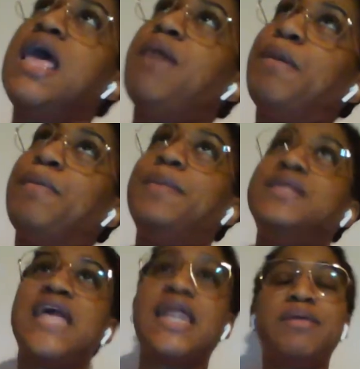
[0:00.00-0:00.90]
people have been
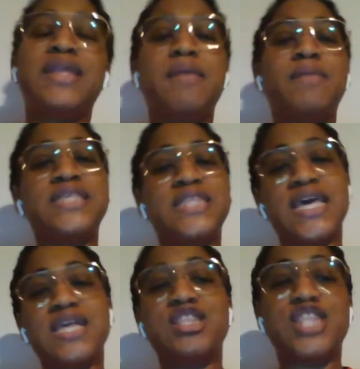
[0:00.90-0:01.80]
telling me they missed
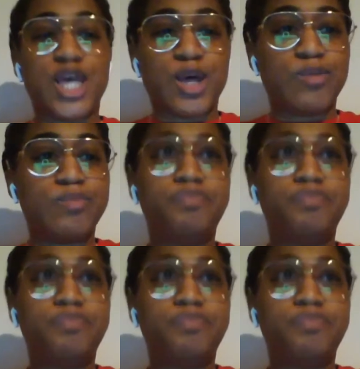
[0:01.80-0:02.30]
it. So